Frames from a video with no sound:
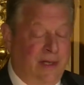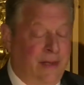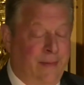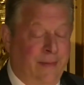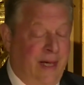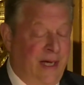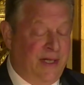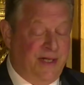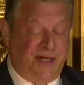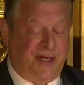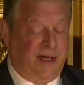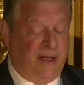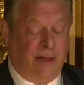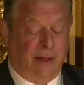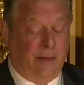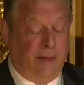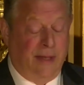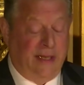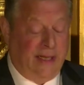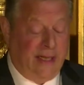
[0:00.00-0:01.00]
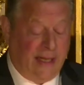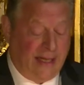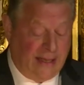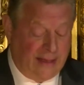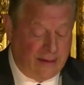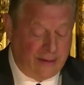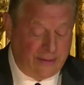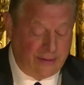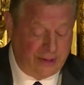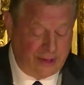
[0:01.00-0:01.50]
He may still be, I
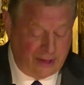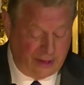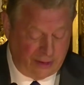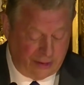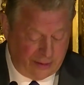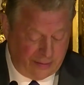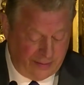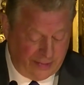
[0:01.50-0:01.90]
don't know.